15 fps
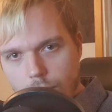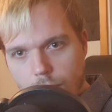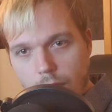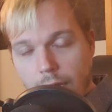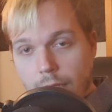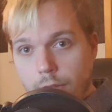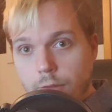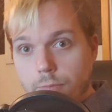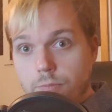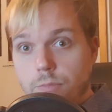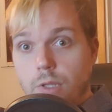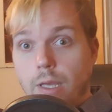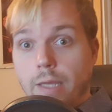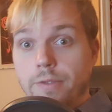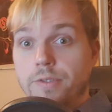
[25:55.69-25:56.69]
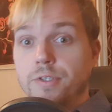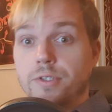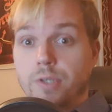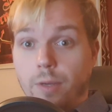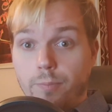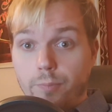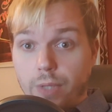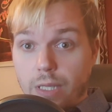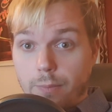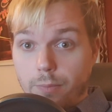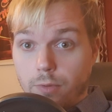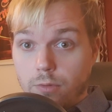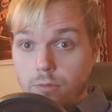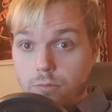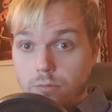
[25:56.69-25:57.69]
And some
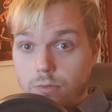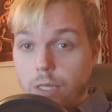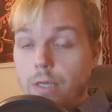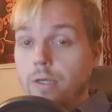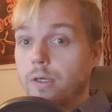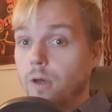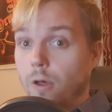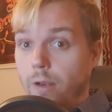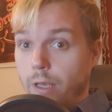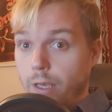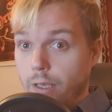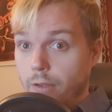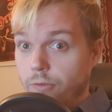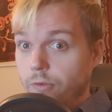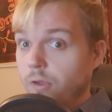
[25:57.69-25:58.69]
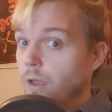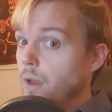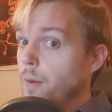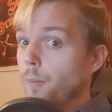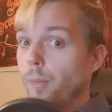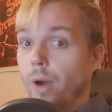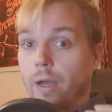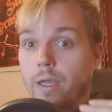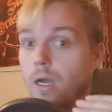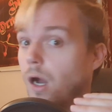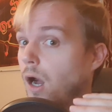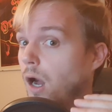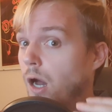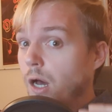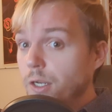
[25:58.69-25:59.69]
people got hit by
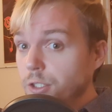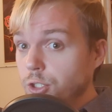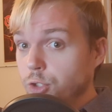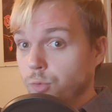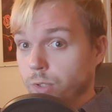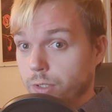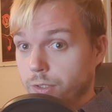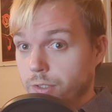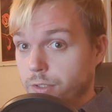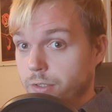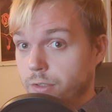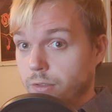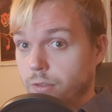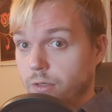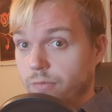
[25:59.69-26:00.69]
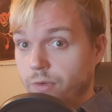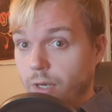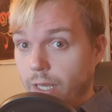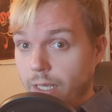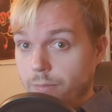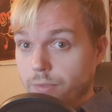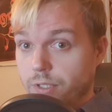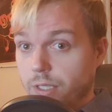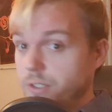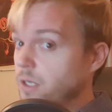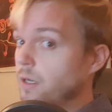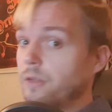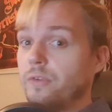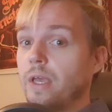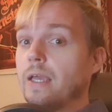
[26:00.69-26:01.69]
hundreds of claims. It's
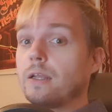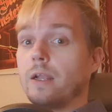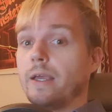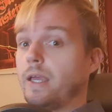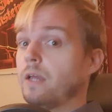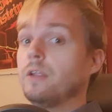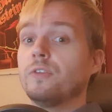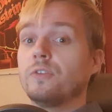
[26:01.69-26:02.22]
going to take like an